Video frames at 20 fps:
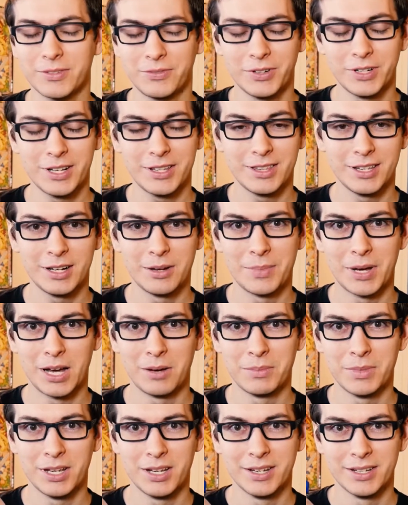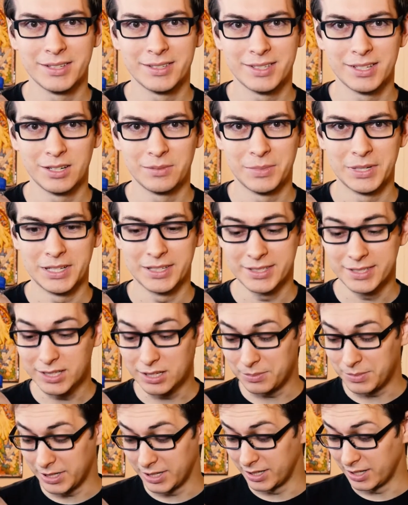the funny thing about me and cinnamon.
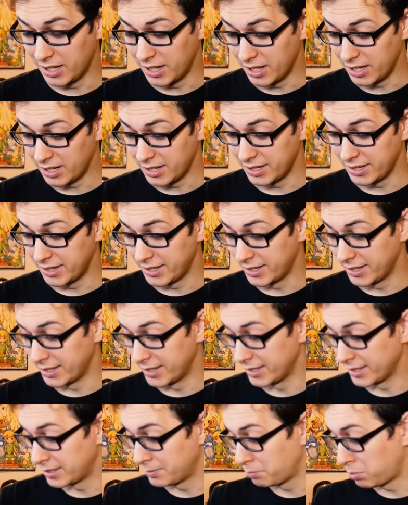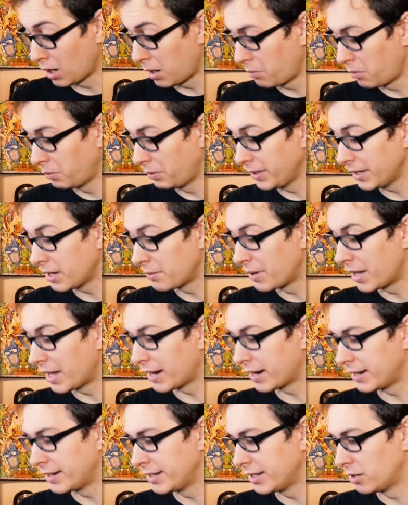Cinnamon is probably a bad
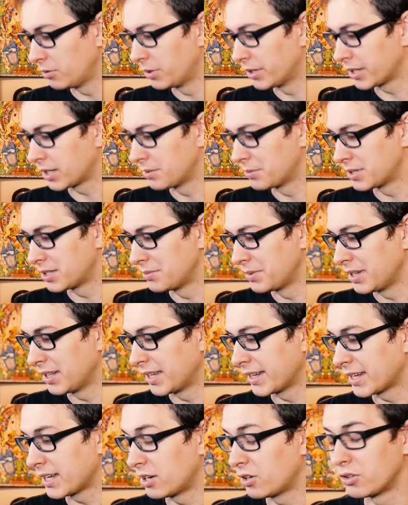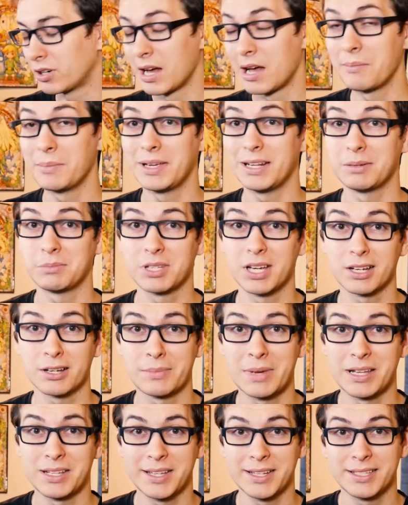idea when it comes to me. Like, oh, I mean, I'm talking
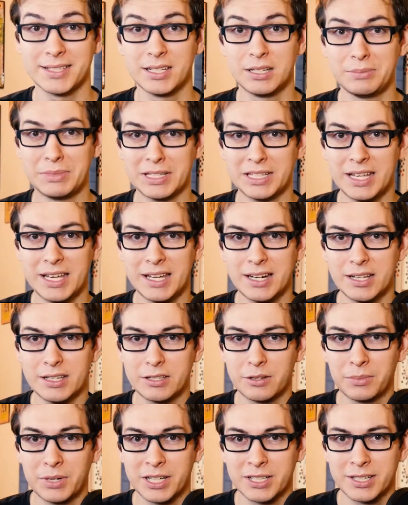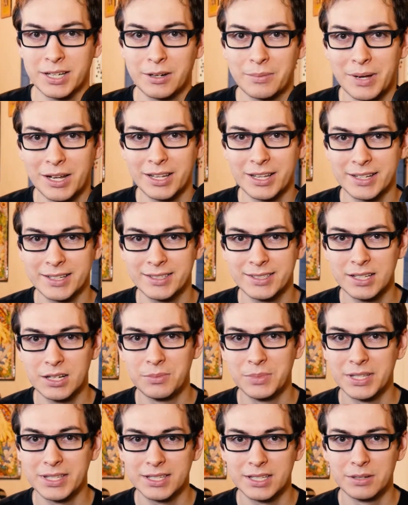about like cinnamon candies. I'm not talking about like
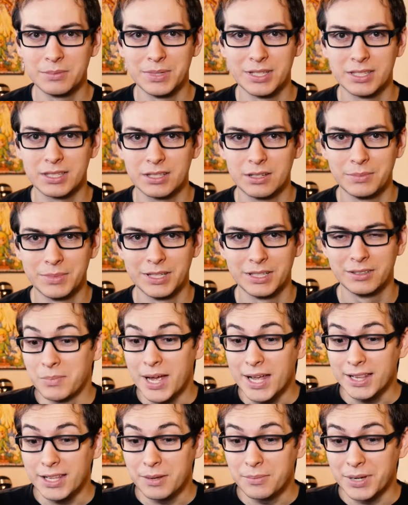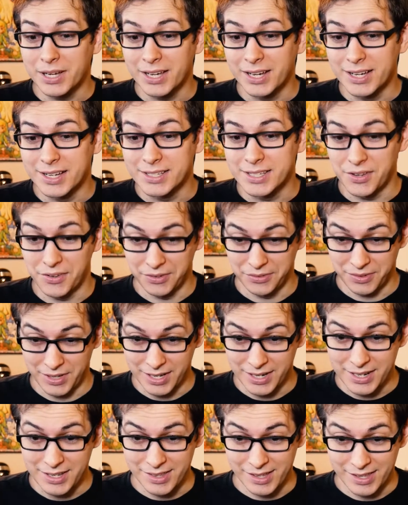cinnamon, cinnamon, cinnamon. Mainly because of
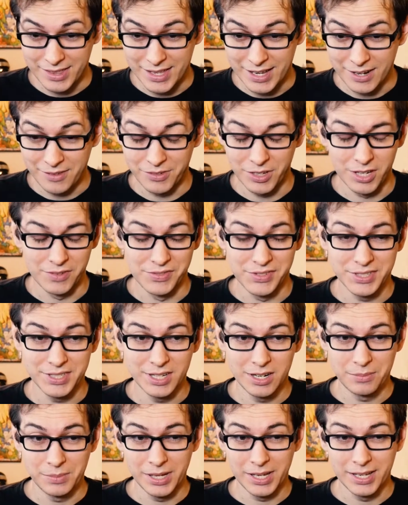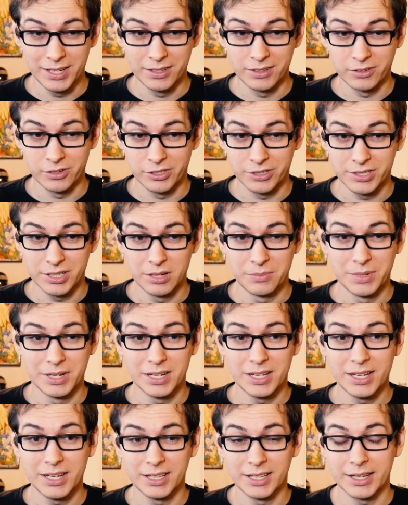anything that involves cinnamon or cinnamon
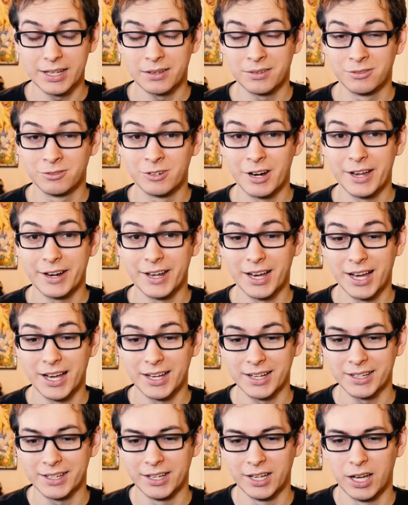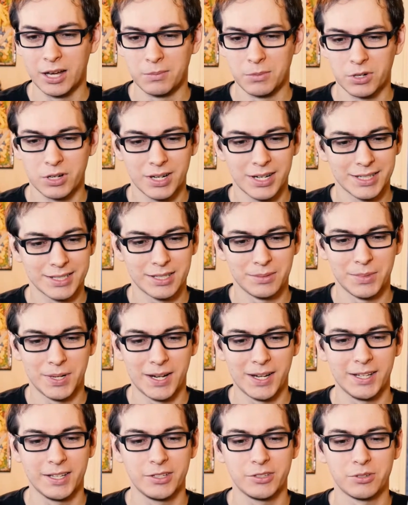heat, like red hot gum or hot
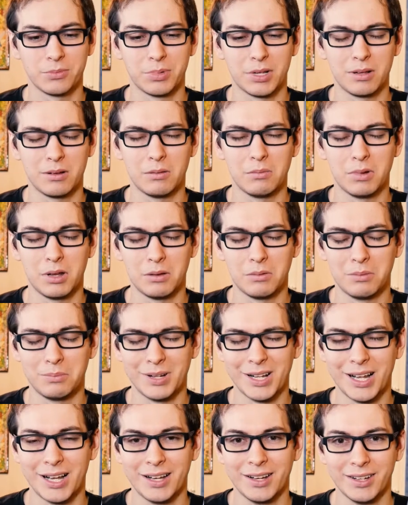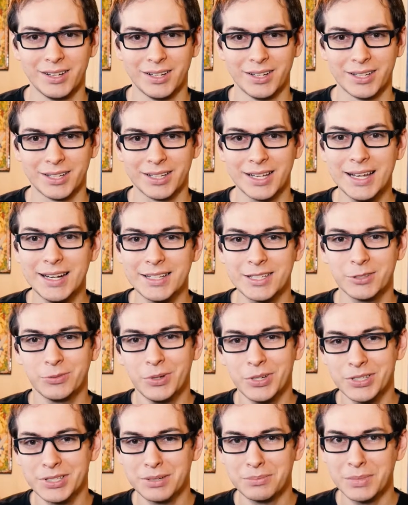tamales or blah, blah, blah, blah, blah, kind of
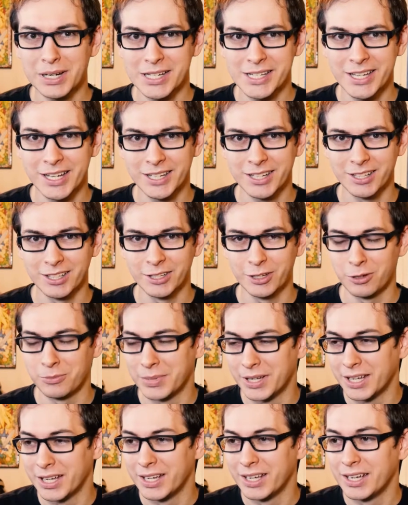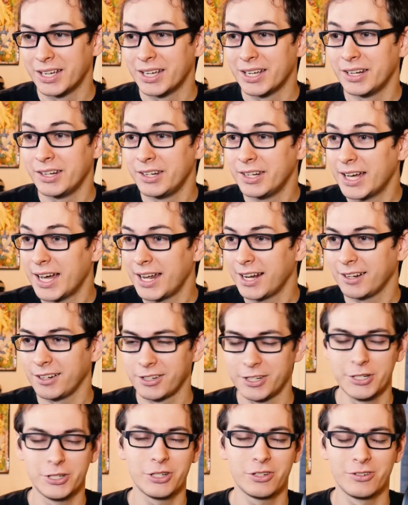swells up my tongue a little bit. Not
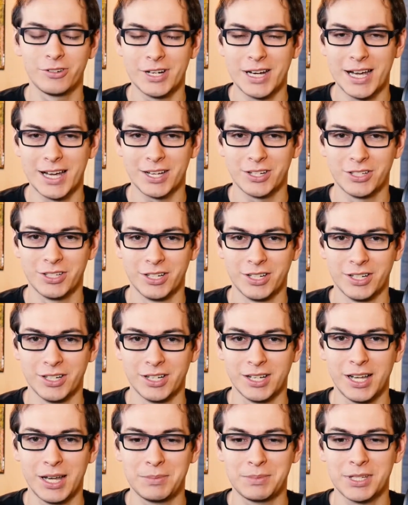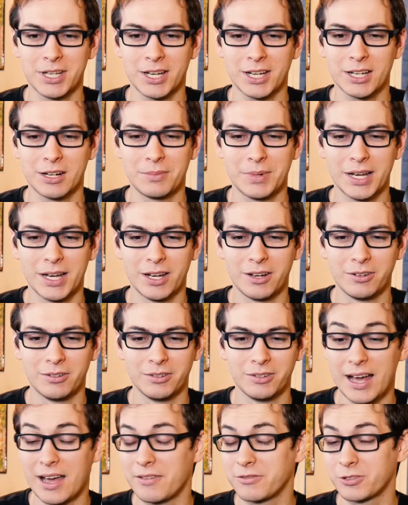allergic reaction. I'm talking about
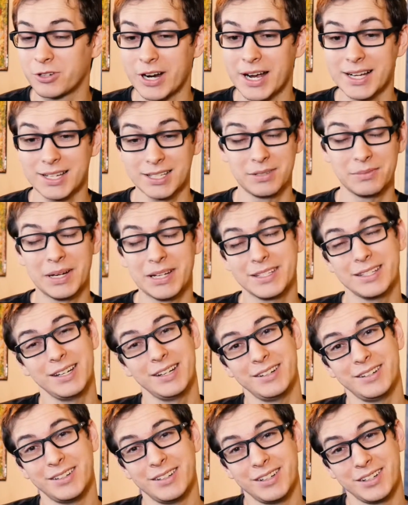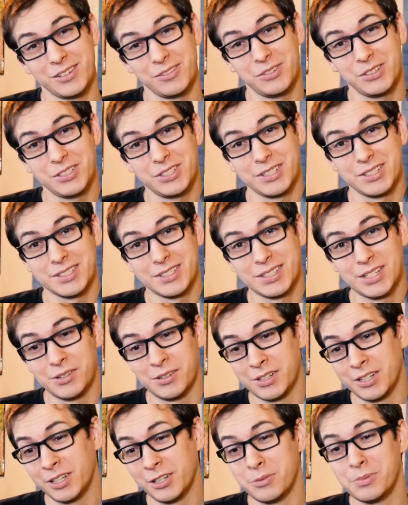I have cracks in my tongue, which is some,
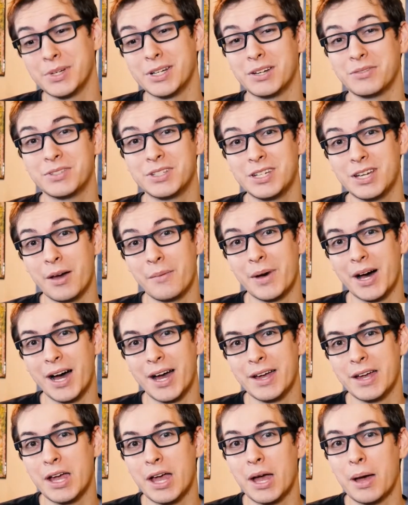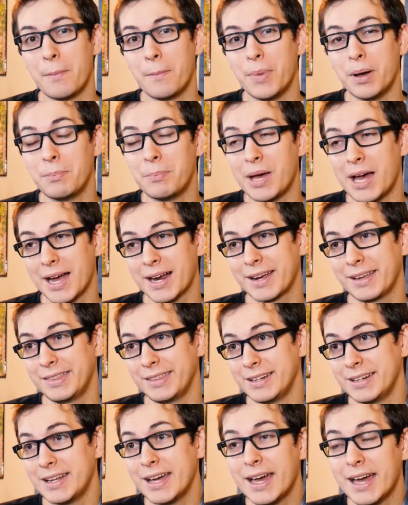a little bit of T M I. But back in
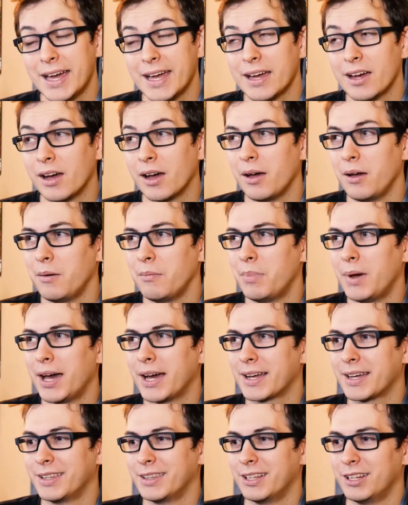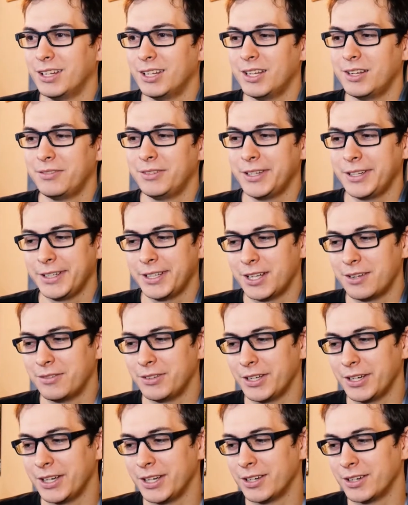the day, back in the lovely,
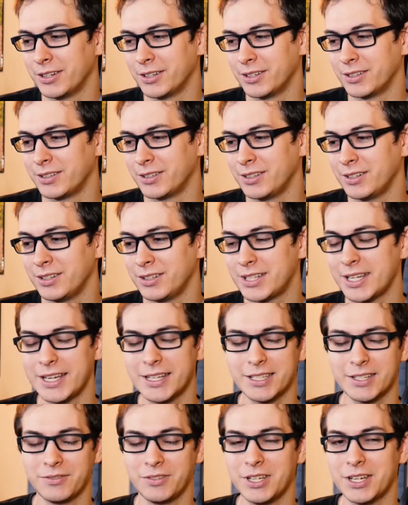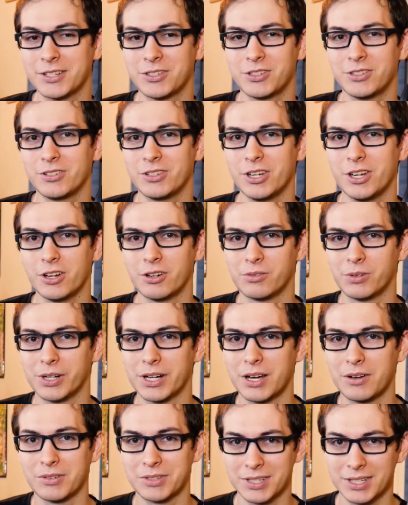lovely days of yesteryear when
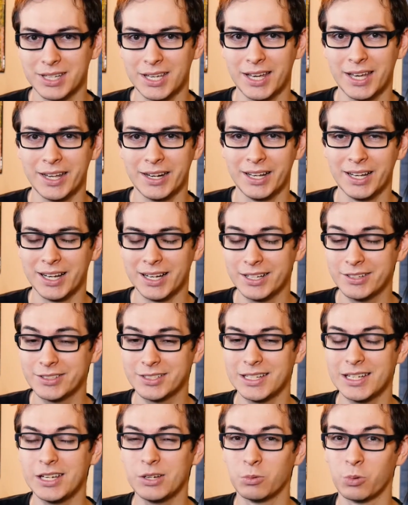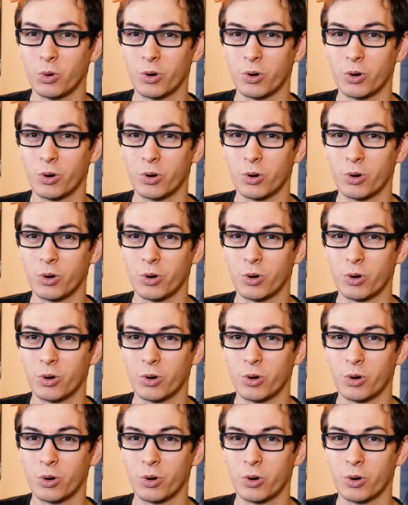I was a kid, I used to eat